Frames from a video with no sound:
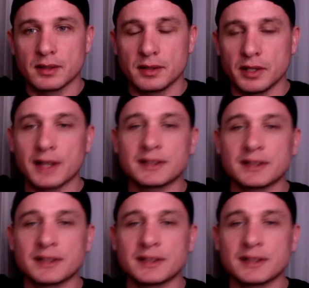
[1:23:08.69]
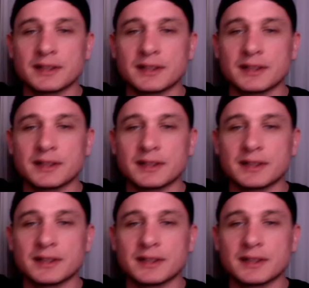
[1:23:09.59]
You know, not the one you gotta mix.
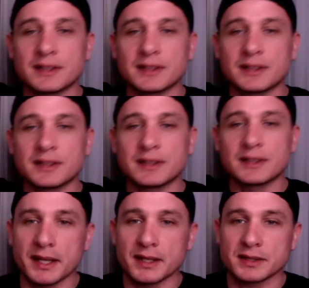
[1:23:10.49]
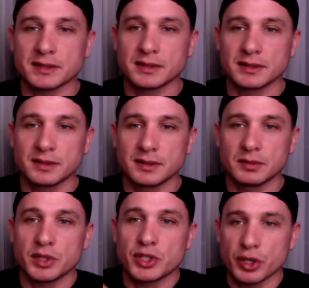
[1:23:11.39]
Like, this is a pre-mix
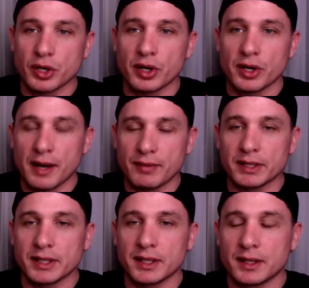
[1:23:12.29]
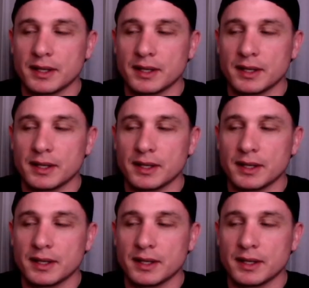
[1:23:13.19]
with sugar and everything.